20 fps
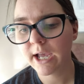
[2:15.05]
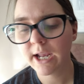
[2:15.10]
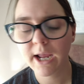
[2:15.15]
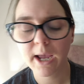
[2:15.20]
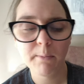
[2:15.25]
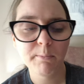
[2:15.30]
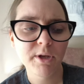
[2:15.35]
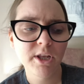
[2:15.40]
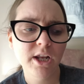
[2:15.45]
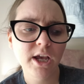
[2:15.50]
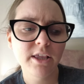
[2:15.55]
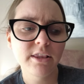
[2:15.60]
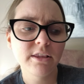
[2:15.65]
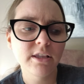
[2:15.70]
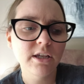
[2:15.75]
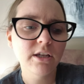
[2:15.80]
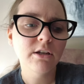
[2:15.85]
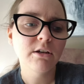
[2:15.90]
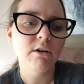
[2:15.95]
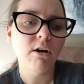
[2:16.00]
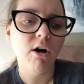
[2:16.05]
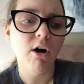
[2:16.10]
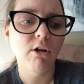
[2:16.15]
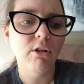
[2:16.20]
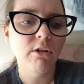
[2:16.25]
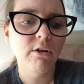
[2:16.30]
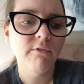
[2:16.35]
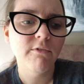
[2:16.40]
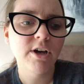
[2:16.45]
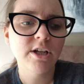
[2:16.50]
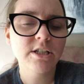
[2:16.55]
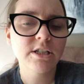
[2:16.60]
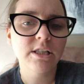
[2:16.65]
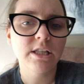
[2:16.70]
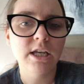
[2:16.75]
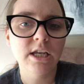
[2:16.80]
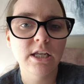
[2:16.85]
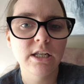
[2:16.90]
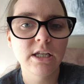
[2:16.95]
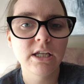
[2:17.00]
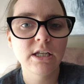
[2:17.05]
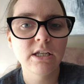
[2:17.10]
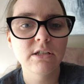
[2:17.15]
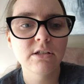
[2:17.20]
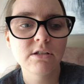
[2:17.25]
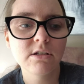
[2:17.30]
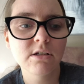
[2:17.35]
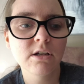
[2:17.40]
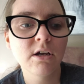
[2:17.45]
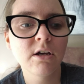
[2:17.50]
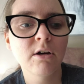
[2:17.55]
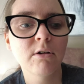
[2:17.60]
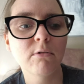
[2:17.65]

And I mean, I think all of us ladies,